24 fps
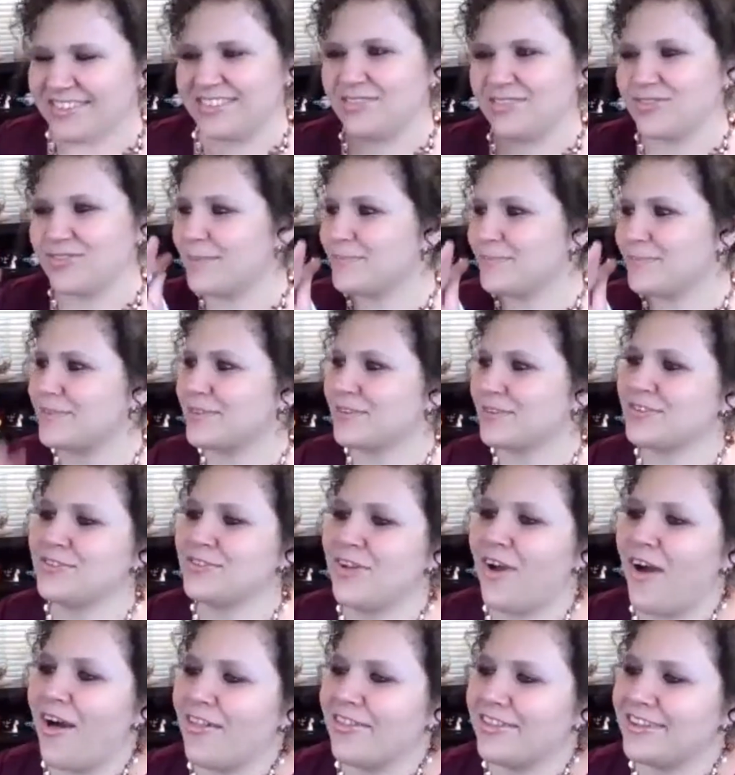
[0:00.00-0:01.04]
drops such
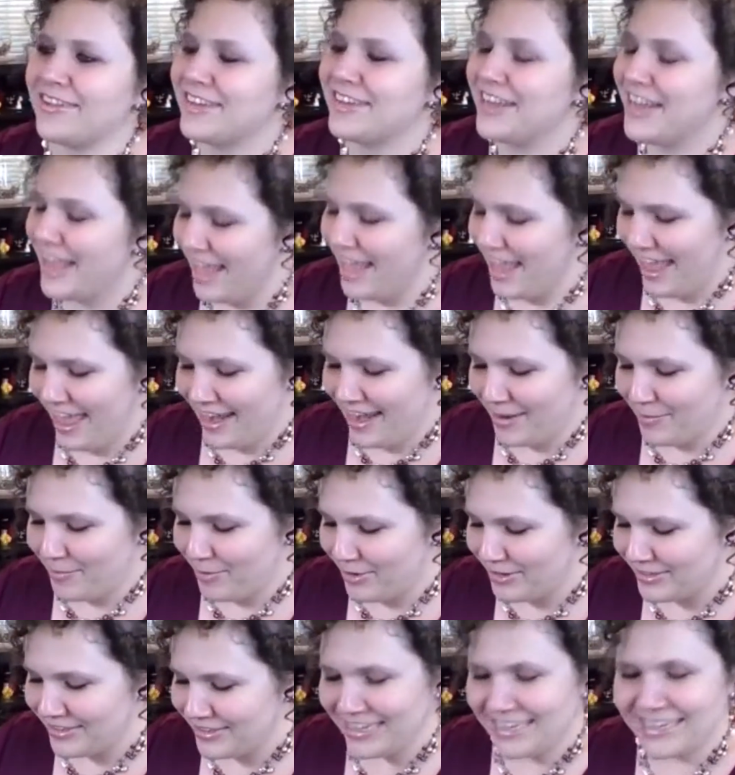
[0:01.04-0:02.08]
knowledge. And I'm
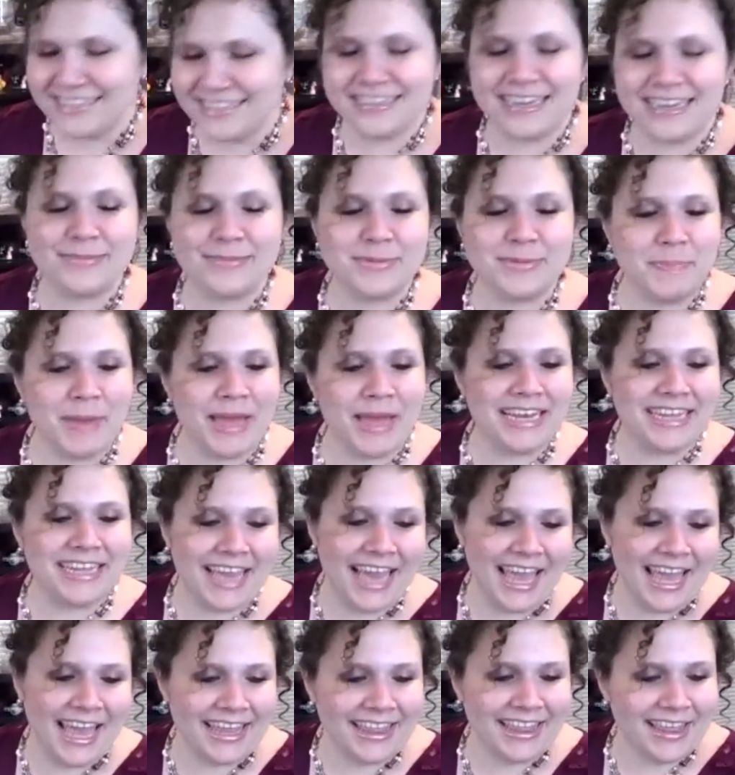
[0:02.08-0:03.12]
always like, his name's Ben
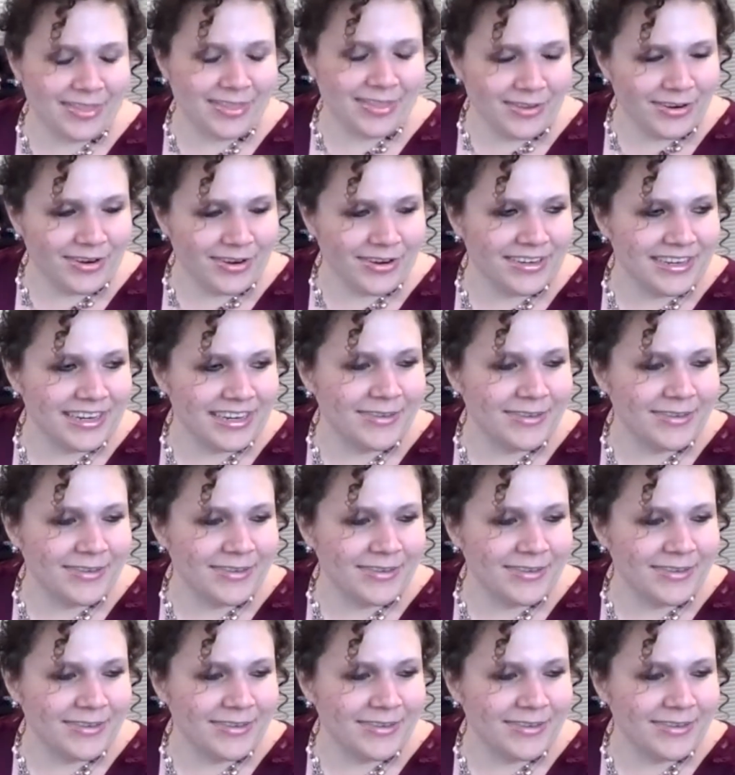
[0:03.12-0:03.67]
Gay III,